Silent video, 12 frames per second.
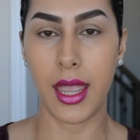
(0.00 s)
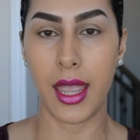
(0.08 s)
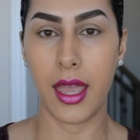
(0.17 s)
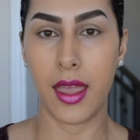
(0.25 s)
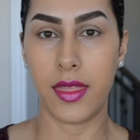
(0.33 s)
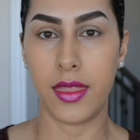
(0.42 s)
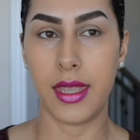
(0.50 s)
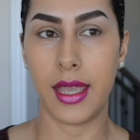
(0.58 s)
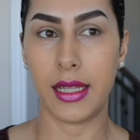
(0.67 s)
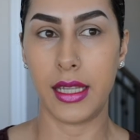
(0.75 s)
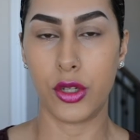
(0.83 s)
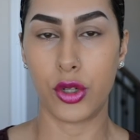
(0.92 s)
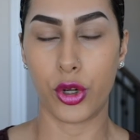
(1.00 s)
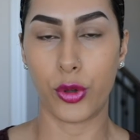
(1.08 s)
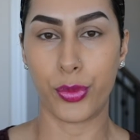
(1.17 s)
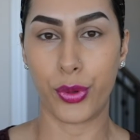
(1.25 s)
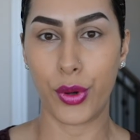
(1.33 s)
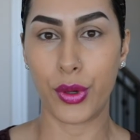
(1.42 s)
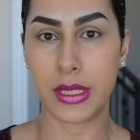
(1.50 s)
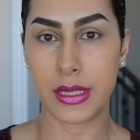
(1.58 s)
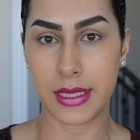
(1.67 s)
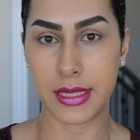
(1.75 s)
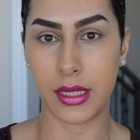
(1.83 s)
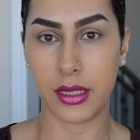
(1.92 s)
and the LA Girl Pro
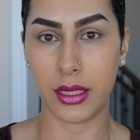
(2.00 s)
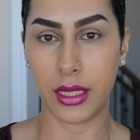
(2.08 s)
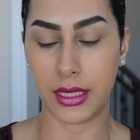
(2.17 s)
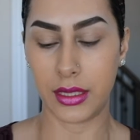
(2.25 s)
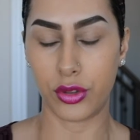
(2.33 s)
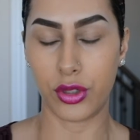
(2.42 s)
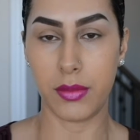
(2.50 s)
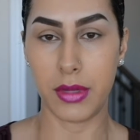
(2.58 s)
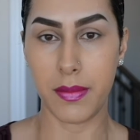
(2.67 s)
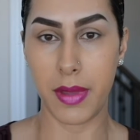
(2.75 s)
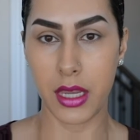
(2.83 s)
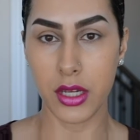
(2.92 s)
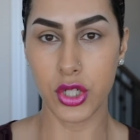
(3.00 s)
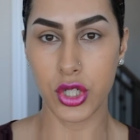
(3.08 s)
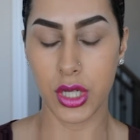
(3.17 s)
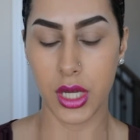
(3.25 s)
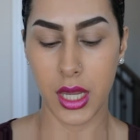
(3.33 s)
Conceal in Creamy Beige.